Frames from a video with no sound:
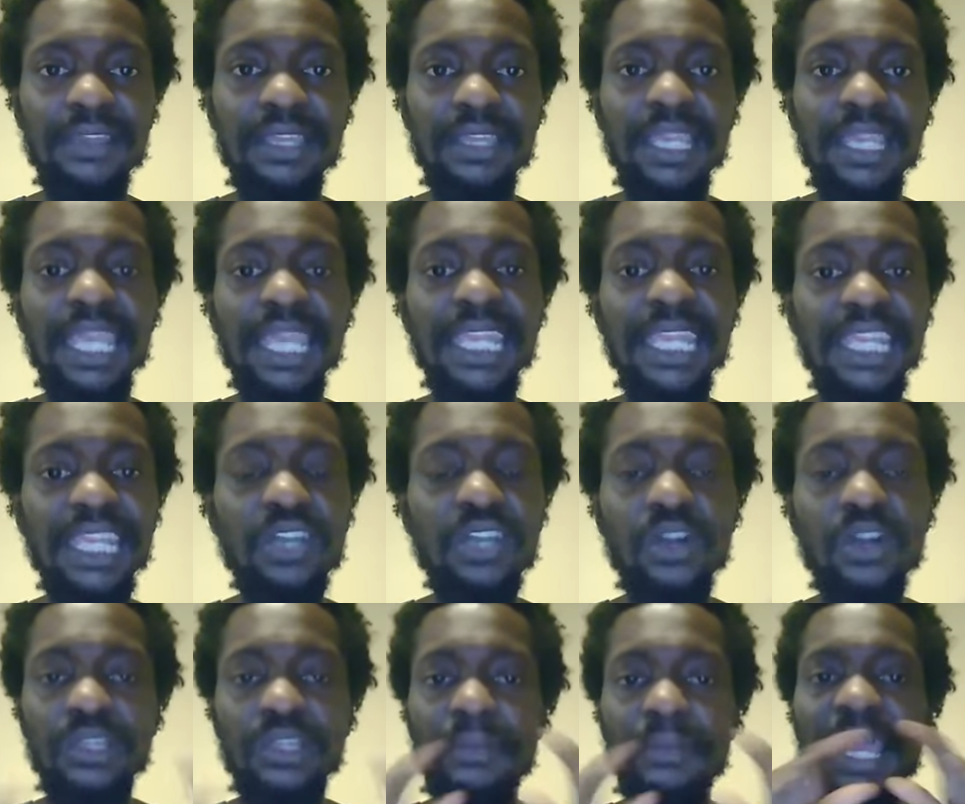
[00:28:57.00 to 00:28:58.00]
And they
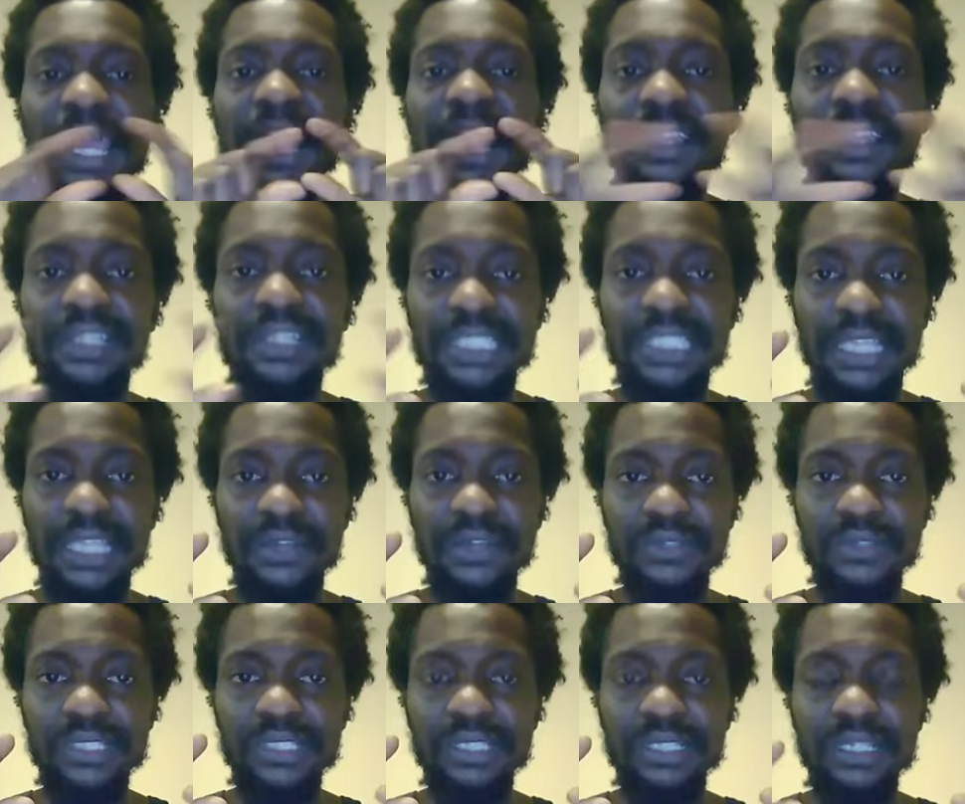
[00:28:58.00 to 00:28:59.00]
called them HeLa
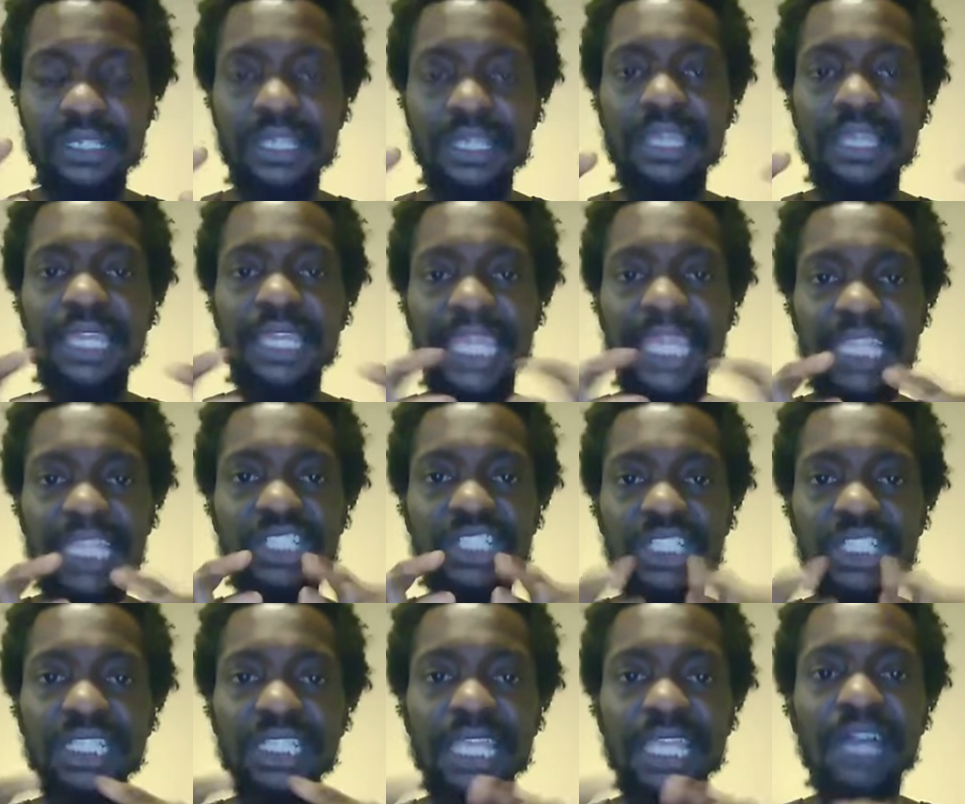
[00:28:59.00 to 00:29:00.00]
cells.
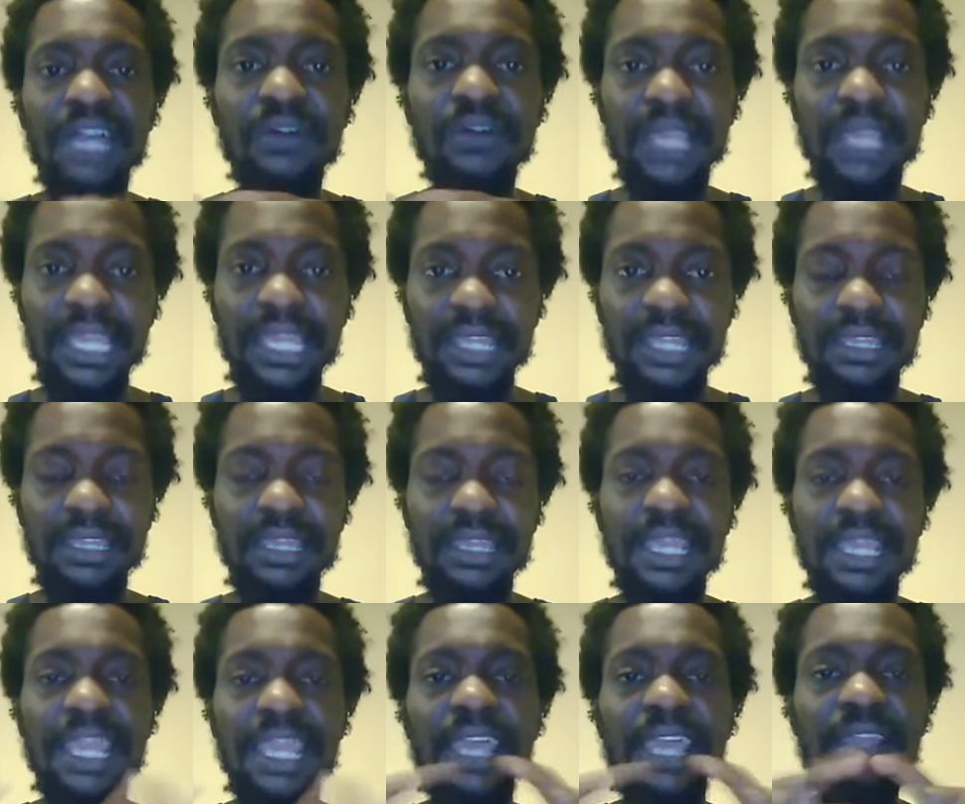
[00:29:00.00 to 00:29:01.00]
H-E-L-A.
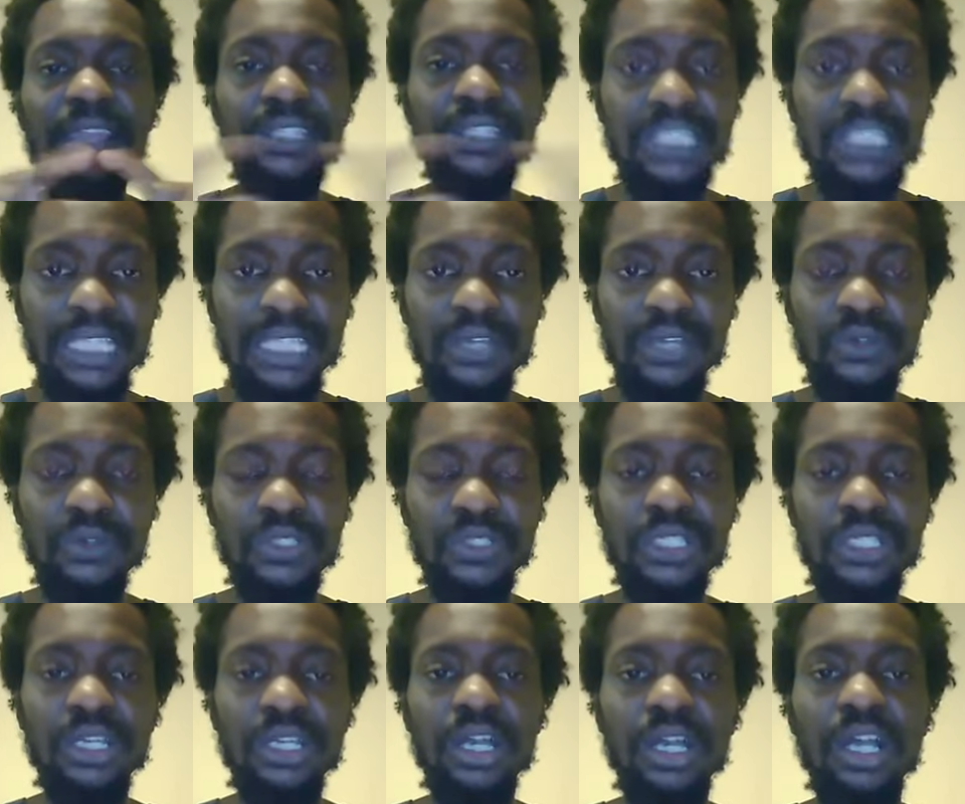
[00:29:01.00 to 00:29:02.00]
HeLa
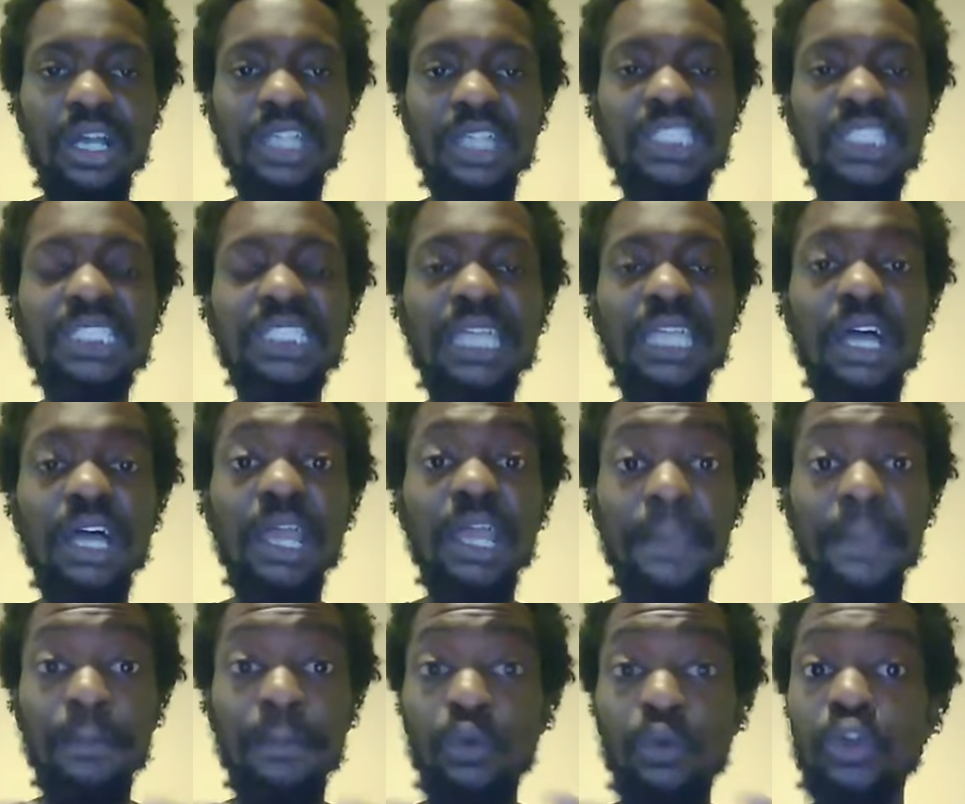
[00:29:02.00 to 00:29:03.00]
cells are
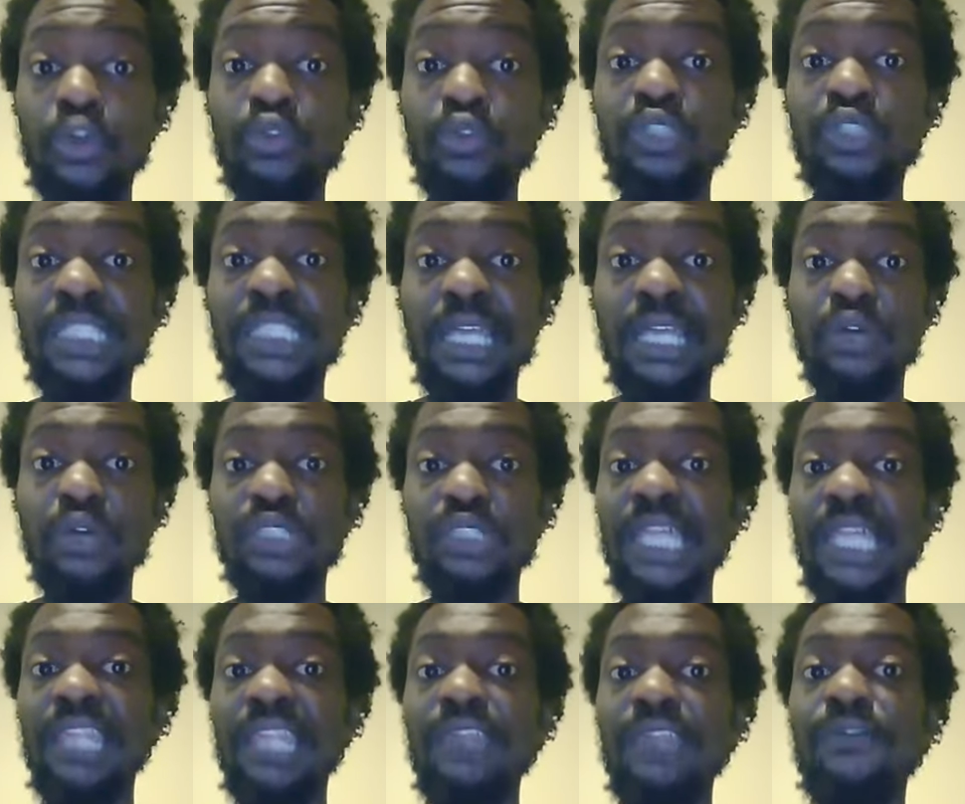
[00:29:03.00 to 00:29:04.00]
immortal cells
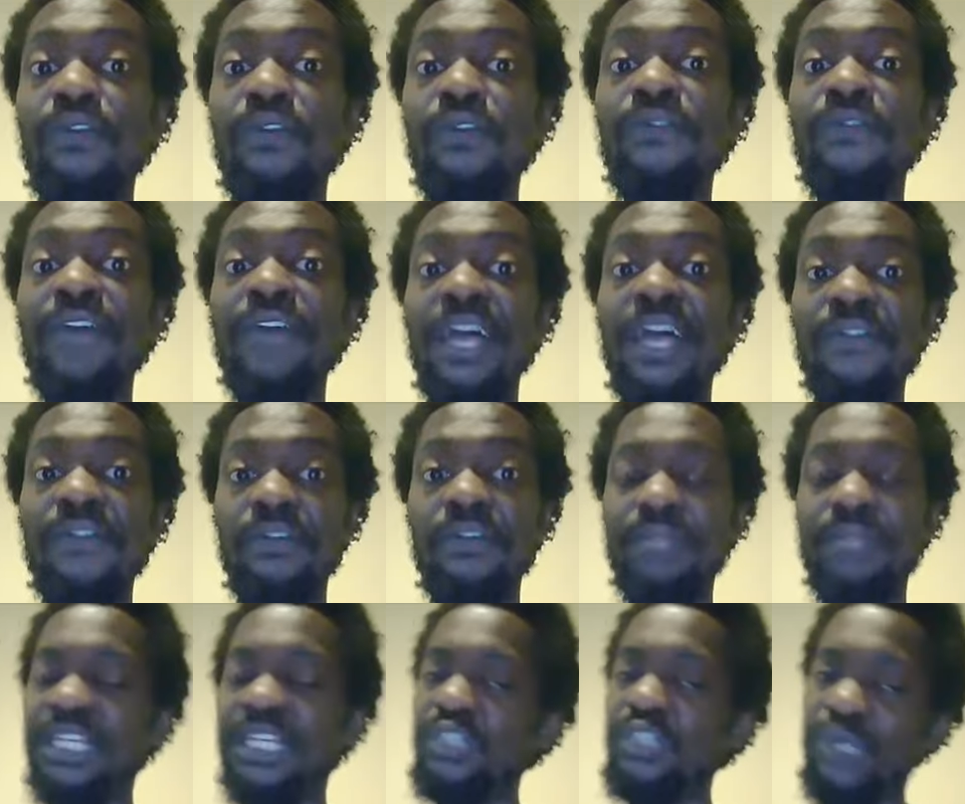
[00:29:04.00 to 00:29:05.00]
that live forever
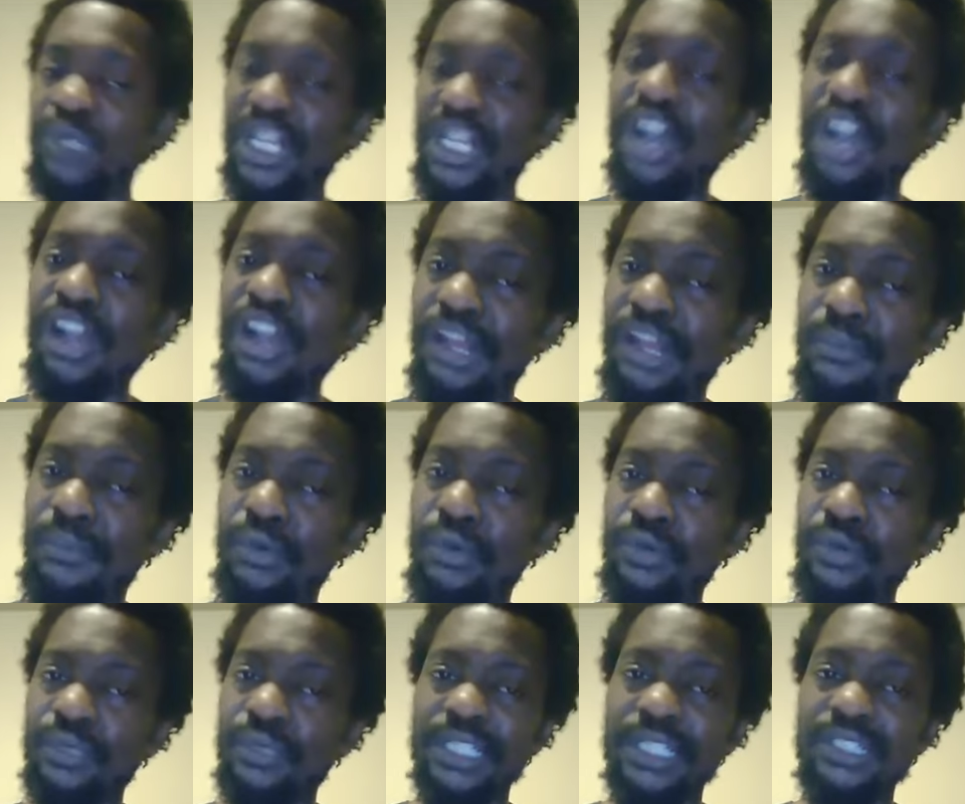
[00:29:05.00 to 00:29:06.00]
because we are
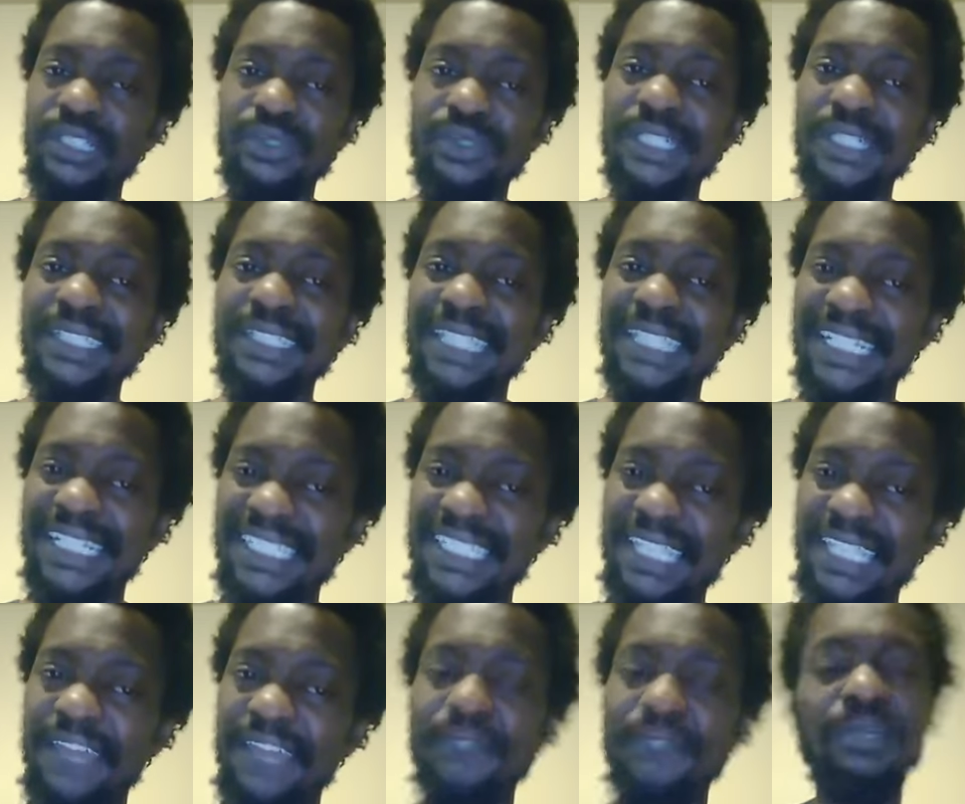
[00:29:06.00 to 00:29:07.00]
immortal. There's no such thing as
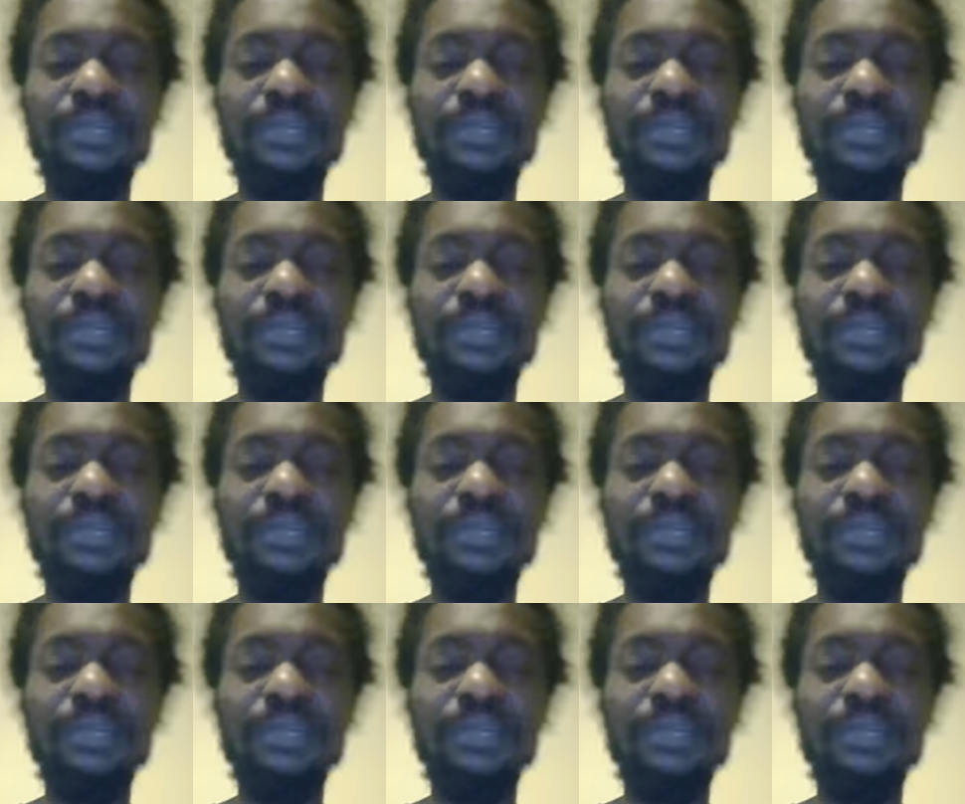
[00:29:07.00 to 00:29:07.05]
death.